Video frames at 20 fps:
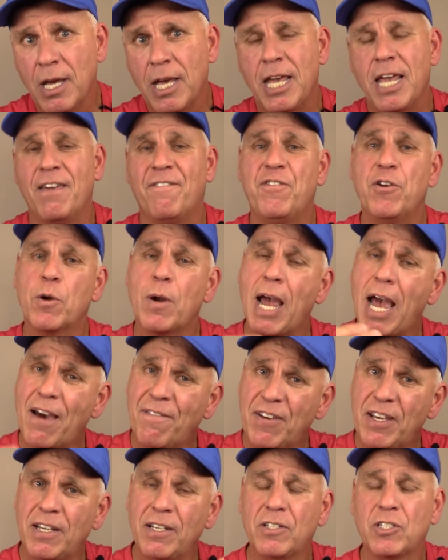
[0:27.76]
if you're
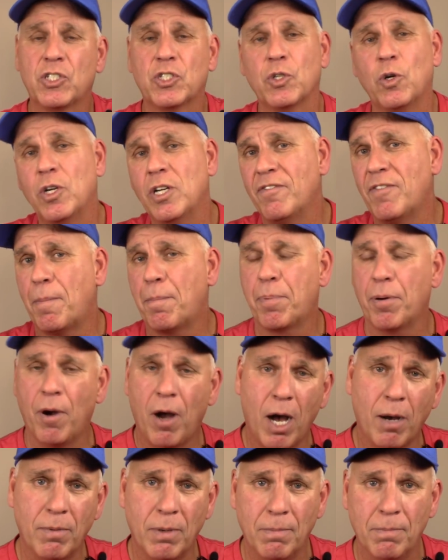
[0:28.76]
having sort of a
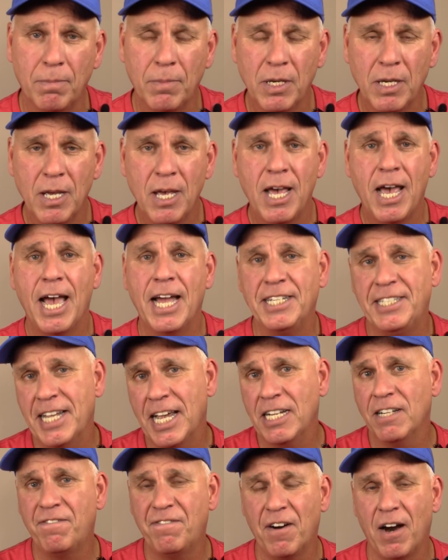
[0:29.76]
problem
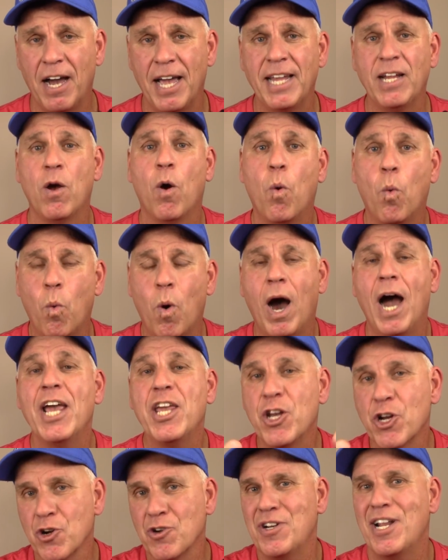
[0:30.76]
identifying why
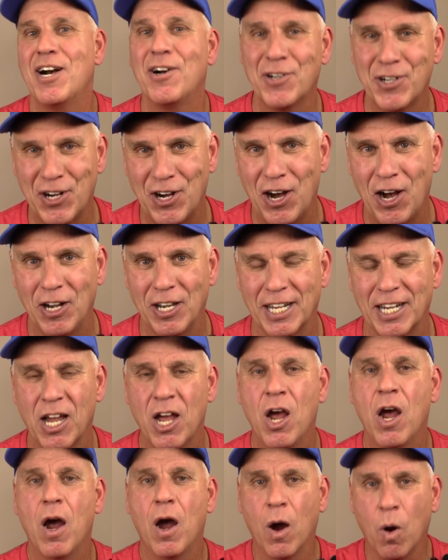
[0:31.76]
you're an alcoholic
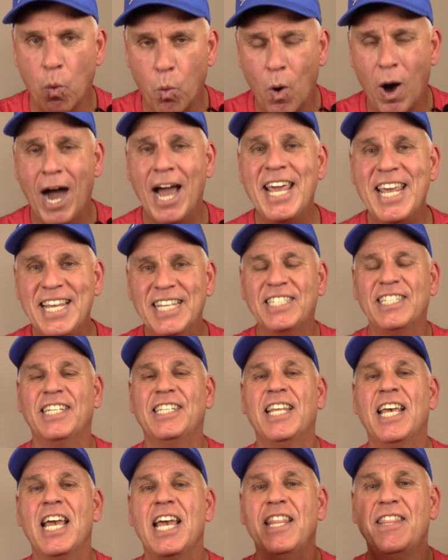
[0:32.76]
or why is
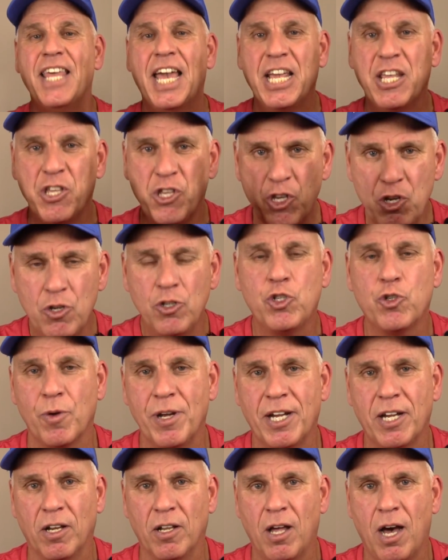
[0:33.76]
it that you
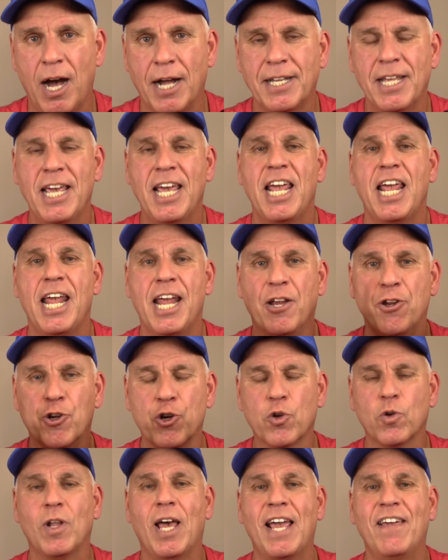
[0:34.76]
drink a lot and
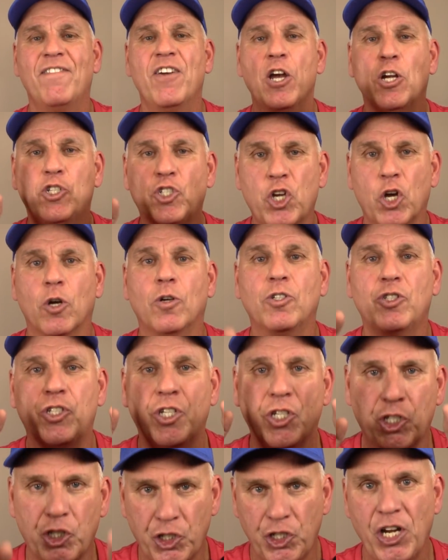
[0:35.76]
your life turns
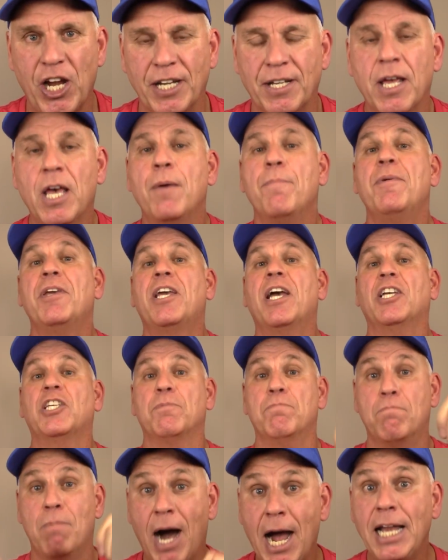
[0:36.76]
to shit because
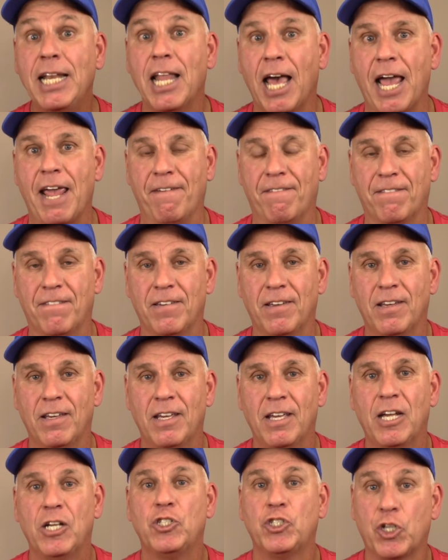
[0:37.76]
my life
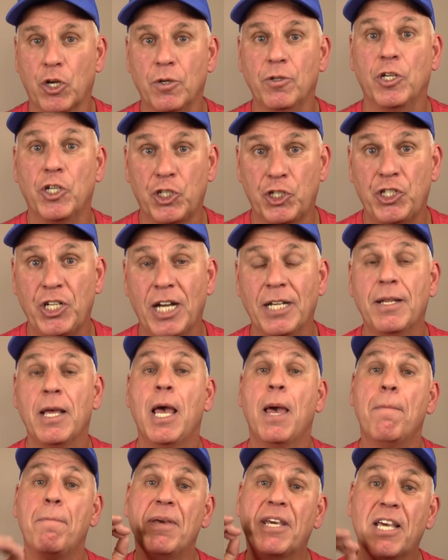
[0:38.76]
turned to shit
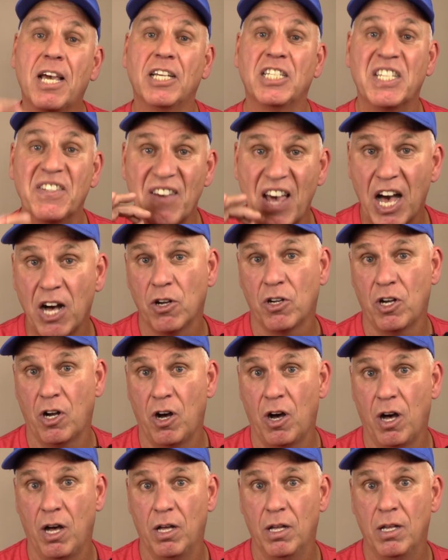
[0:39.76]
because of
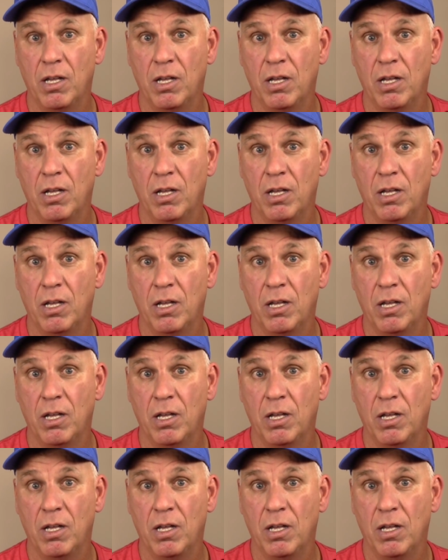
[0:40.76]
alcohol.